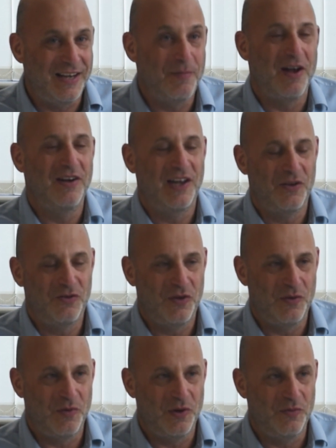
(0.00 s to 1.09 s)
demand goes through
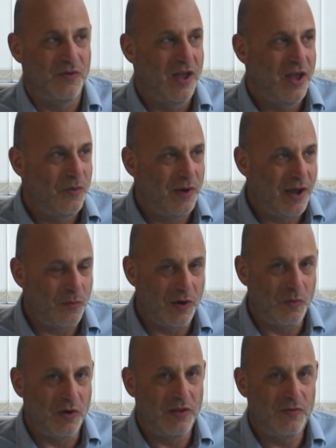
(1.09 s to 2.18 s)
the roof. We're
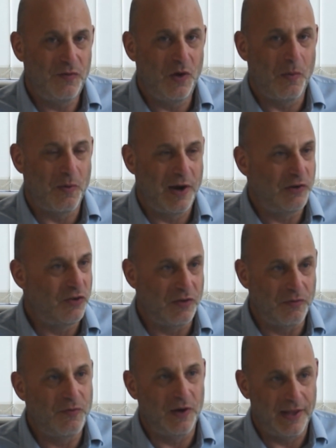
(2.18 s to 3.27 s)
one of the few operations
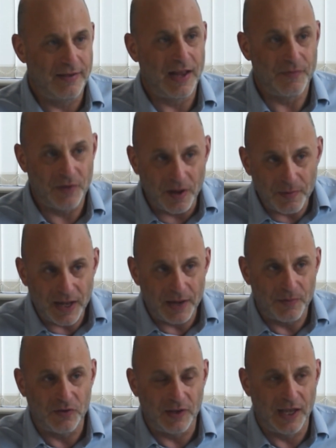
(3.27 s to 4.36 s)
that fully staffed up and
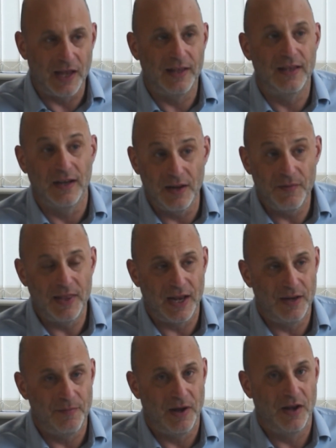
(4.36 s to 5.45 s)
able to deliver that
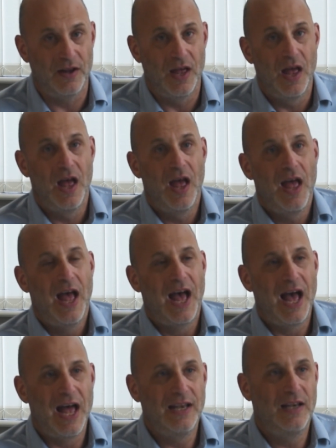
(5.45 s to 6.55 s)
demand.
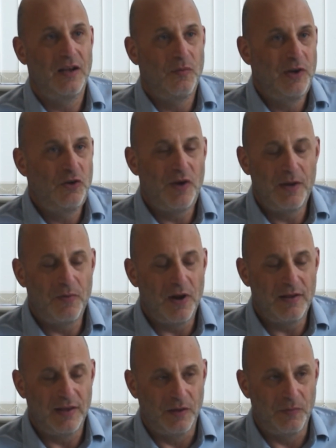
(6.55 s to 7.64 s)
And we trade
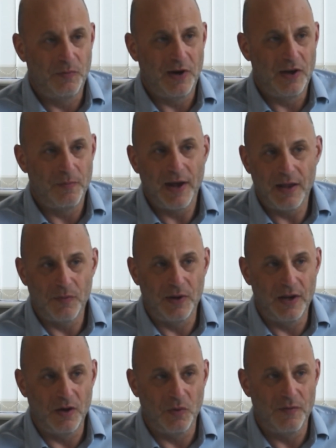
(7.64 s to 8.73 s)
pricing.
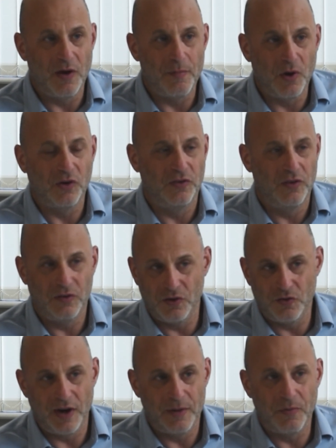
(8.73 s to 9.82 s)
One of our models is to
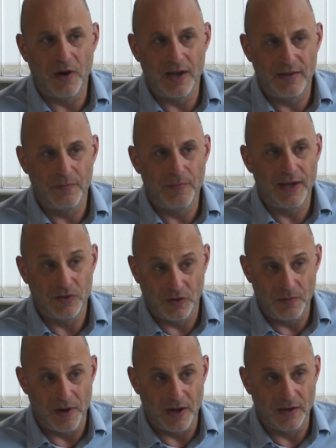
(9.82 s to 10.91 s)
trade pricing based on
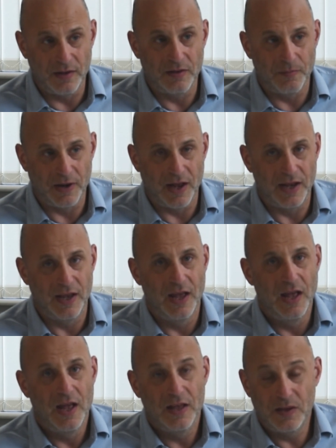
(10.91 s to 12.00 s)
demand and supply.
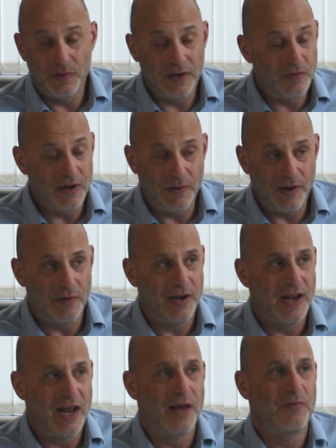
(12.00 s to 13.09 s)
So we did really well. We had
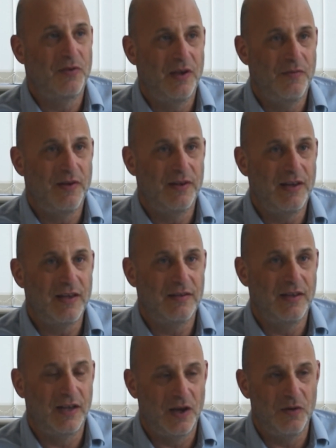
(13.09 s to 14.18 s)
an absolutely
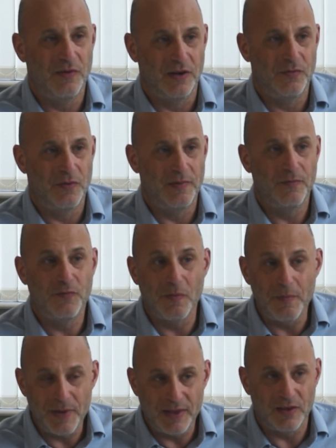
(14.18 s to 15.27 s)
fantastic COVID from
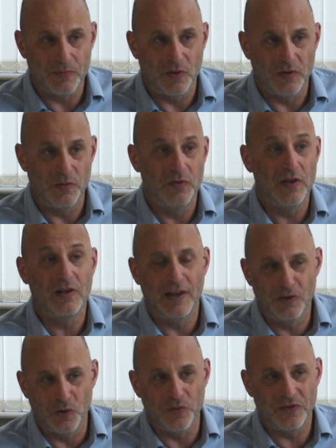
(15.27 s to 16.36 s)
a business point of view. It was utterly
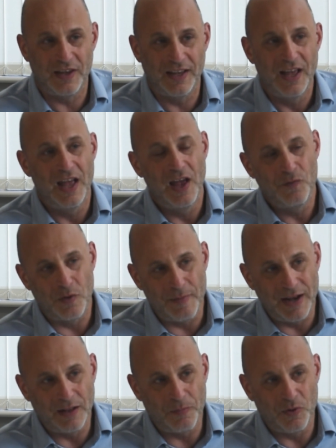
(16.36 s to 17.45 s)
exhausting from a
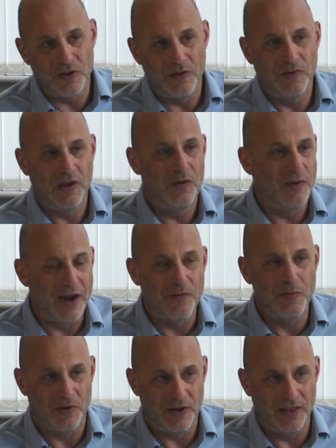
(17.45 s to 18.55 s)
mental point of view for
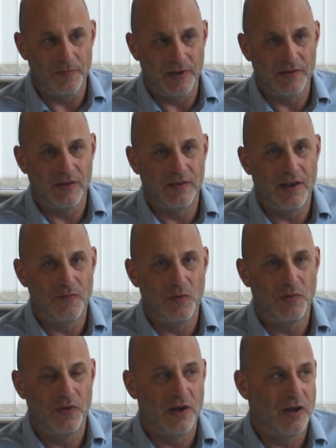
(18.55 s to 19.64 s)
everybody in the business. Everybody
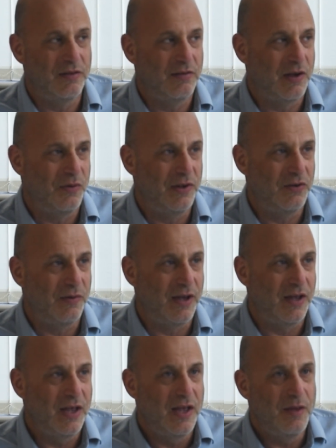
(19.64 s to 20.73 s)
put their heart and soul into it.
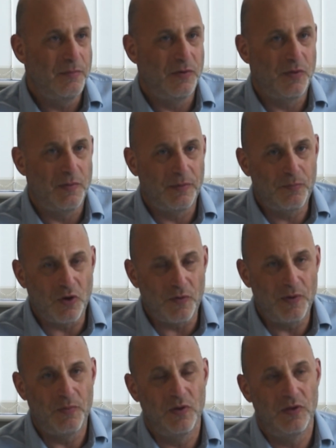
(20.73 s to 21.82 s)
But from a
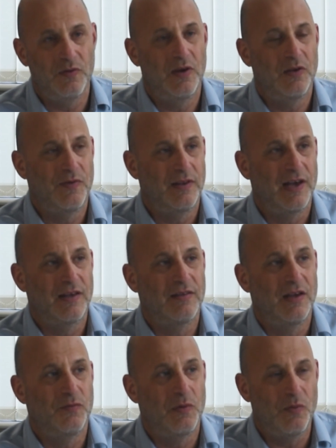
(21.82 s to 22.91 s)
profit point of view, it's
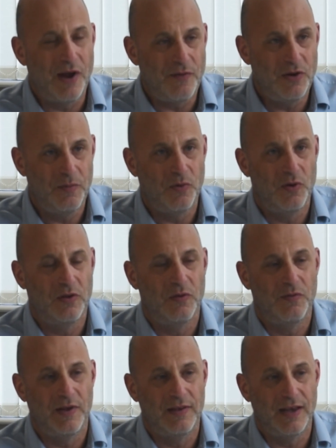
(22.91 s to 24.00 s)
fantastic. From a revenue point of view,
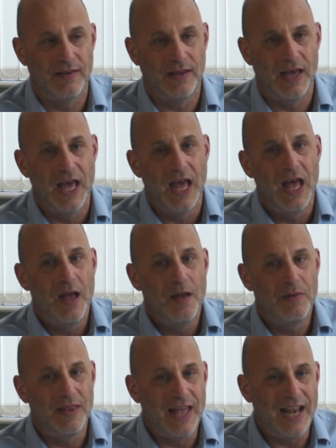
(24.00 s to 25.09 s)
it's fantastic.
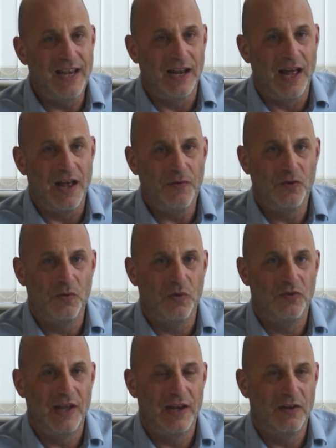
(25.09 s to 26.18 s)
But then you're left
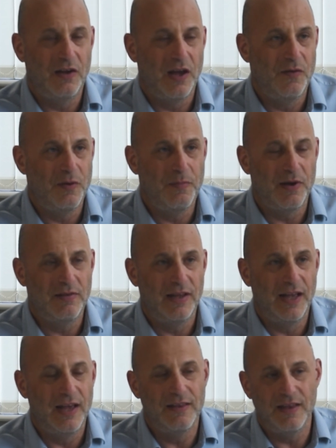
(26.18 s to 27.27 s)
towards the end of COVID
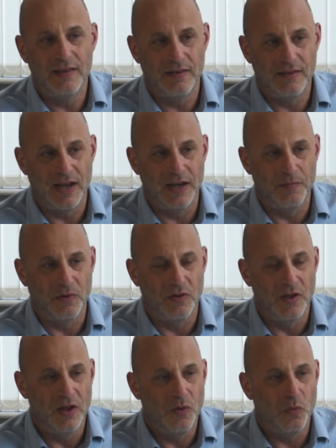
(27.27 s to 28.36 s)
puzzling, is this sustainable?
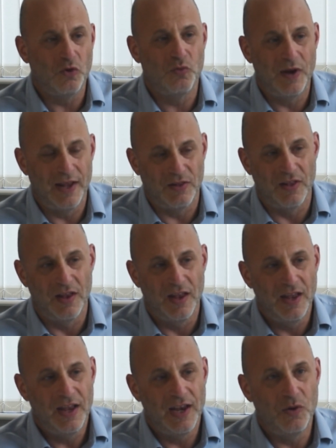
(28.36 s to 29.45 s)
What's real?
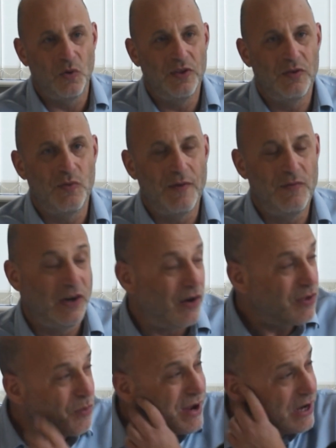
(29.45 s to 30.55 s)
In all this revenue
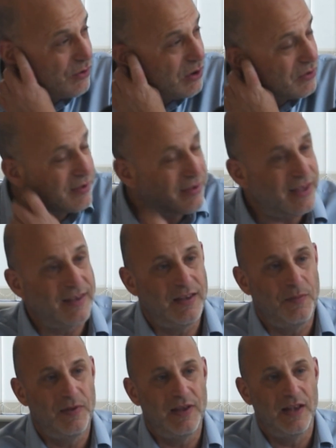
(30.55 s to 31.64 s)
growth, we grew
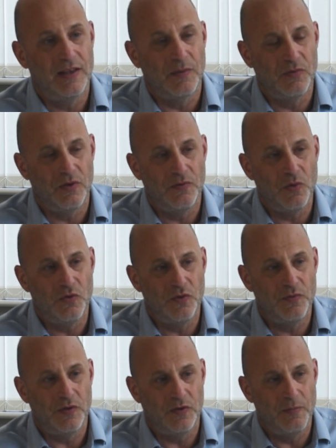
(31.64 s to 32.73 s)
60% up to
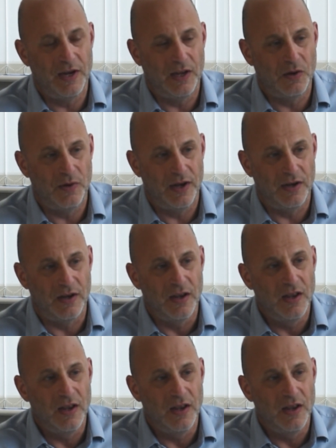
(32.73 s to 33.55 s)
450 million quid